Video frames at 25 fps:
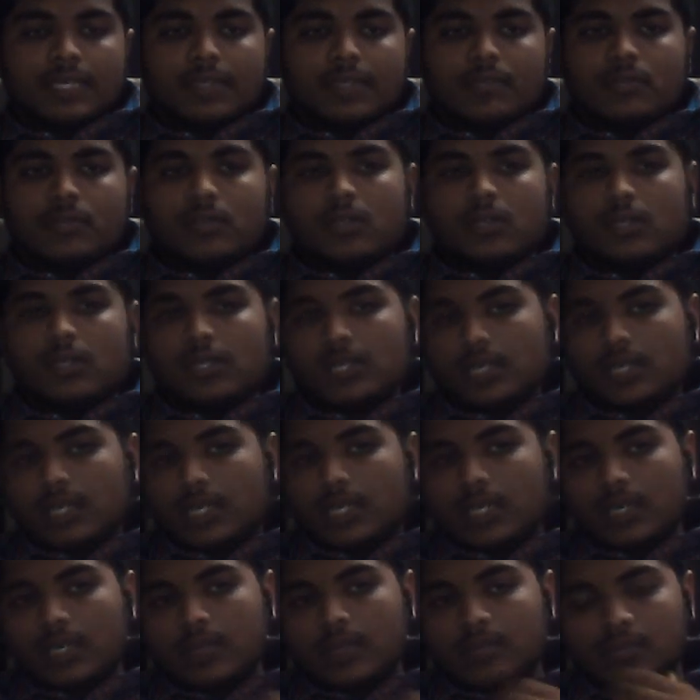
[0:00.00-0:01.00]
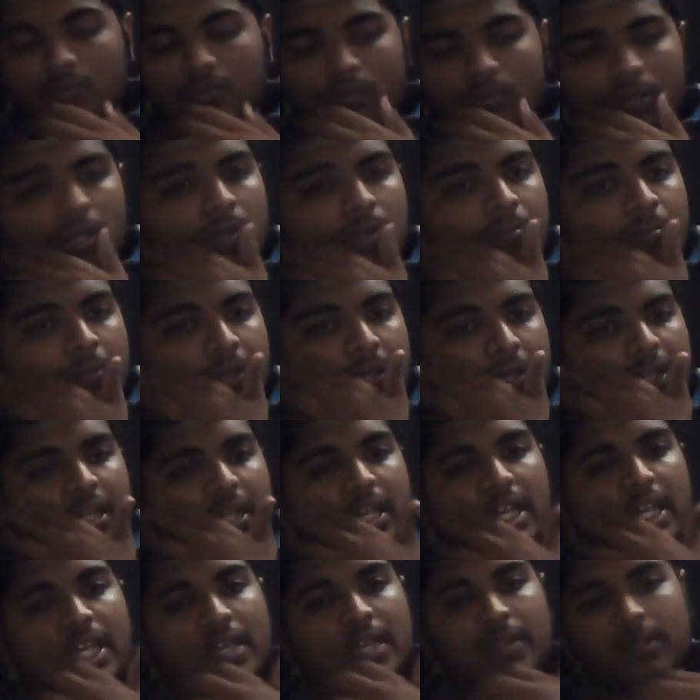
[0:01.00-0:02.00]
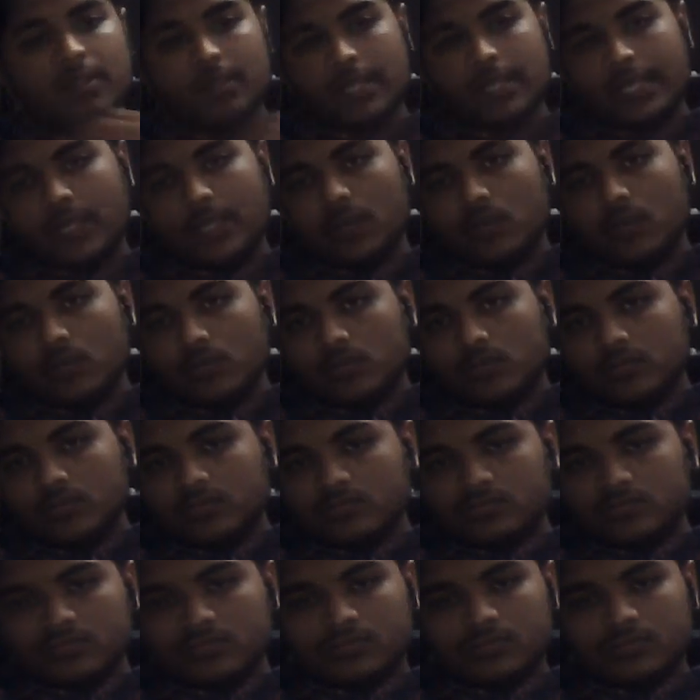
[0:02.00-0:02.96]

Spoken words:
Thank you, sir. Here come to in my DA. Thank you.